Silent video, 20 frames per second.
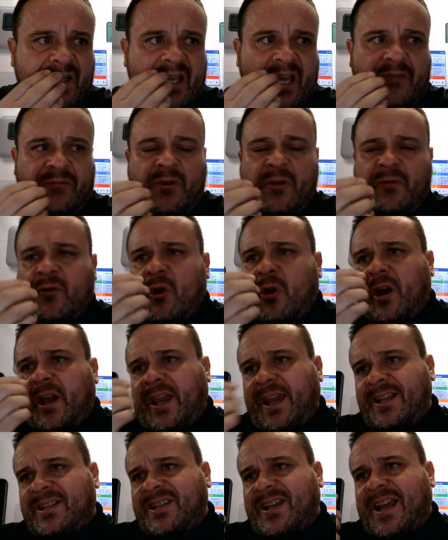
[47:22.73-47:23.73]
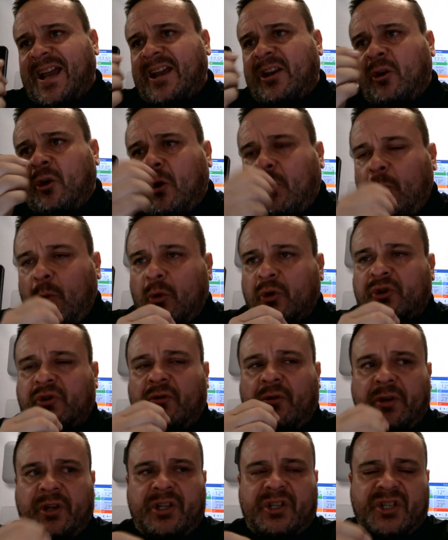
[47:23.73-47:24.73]
if you've got heating and hot
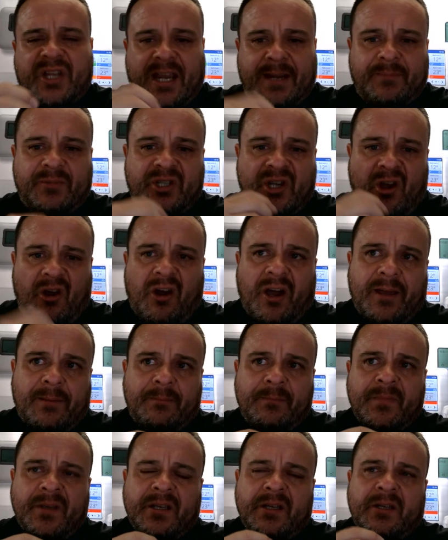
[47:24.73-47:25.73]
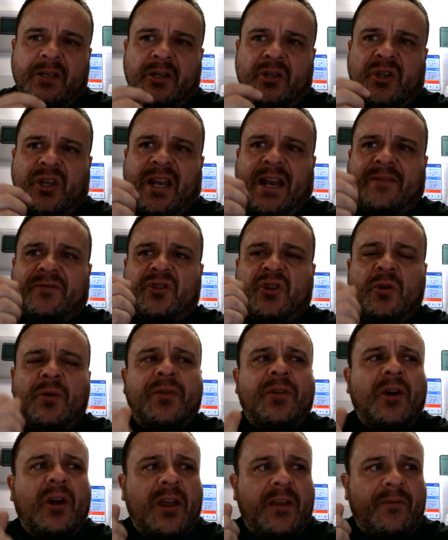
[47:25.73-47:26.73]
water on at the same time, you'll have
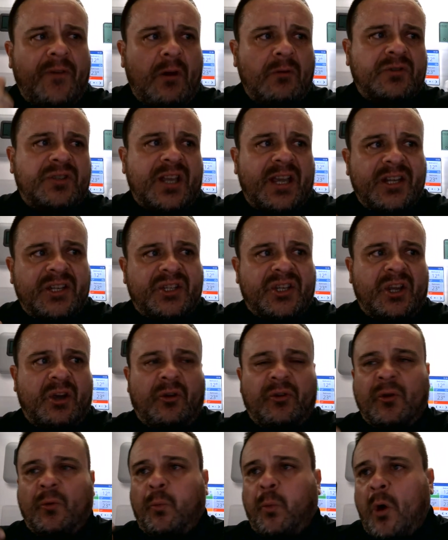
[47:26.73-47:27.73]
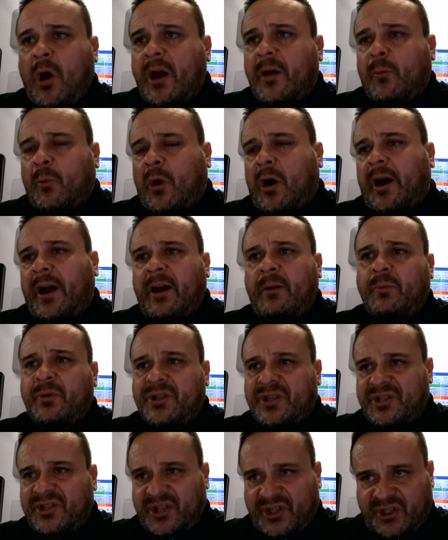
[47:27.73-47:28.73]
230 volts AC on the white wire,
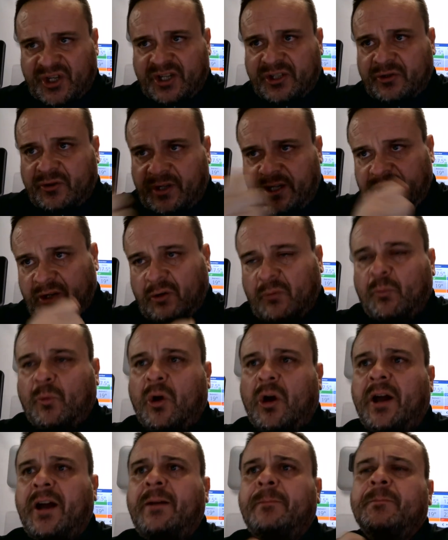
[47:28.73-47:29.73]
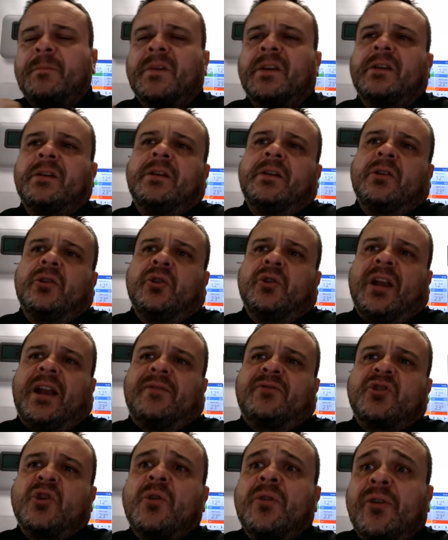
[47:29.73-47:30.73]
which is the central heating on wire. You'll
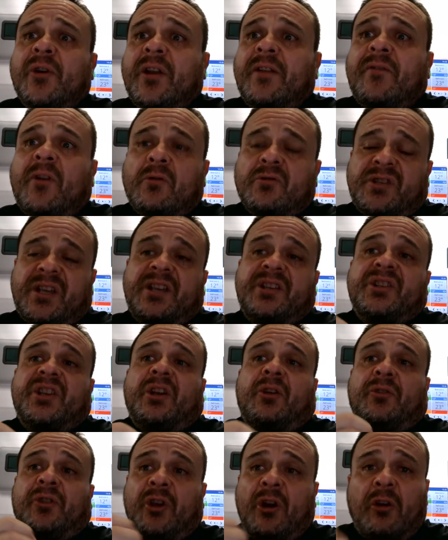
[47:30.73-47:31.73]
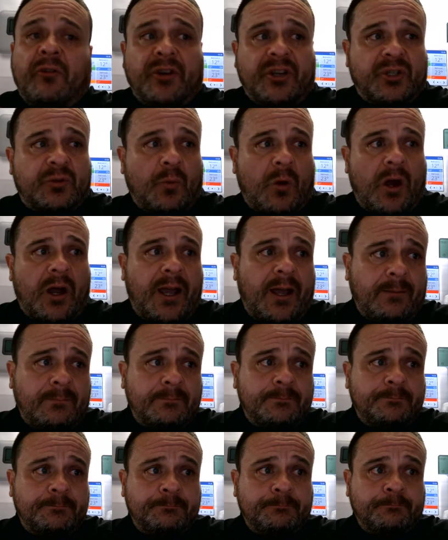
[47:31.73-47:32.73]
have 230 volts AC on the orange wire,
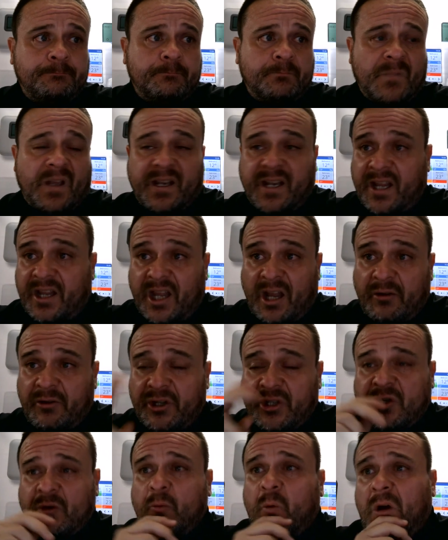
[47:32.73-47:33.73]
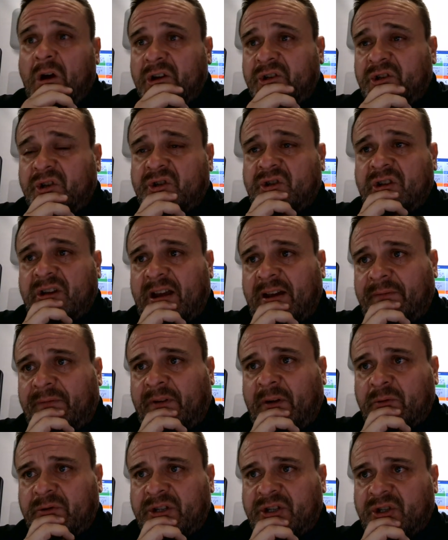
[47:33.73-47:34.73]
and they're the only two wires you should have
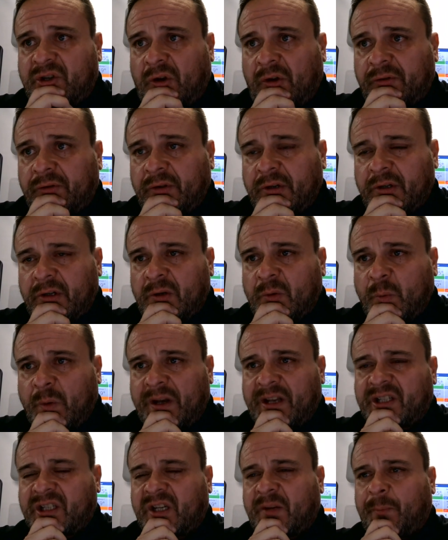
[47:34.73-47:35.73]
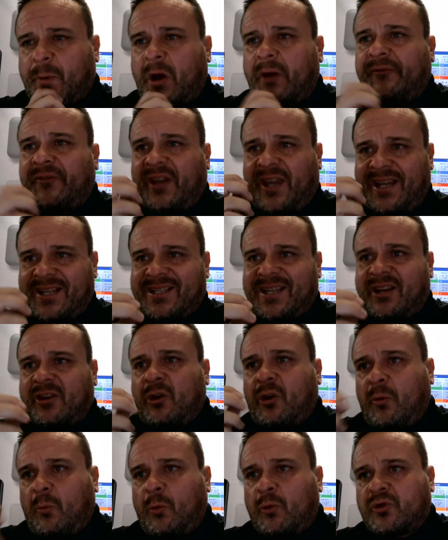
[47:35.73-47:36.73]
voltage on when there's a demand for heating and
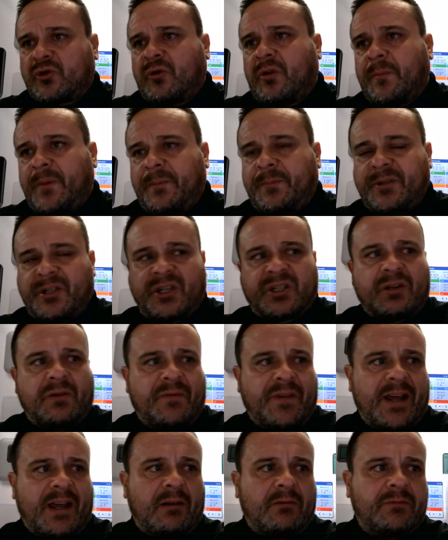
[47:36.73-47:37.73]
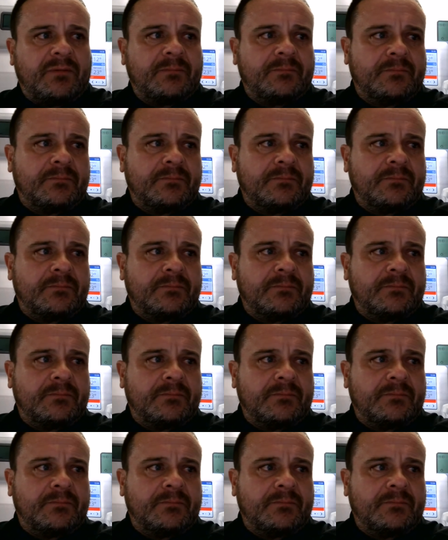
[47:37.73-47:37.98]
hot water on a mid-position valve.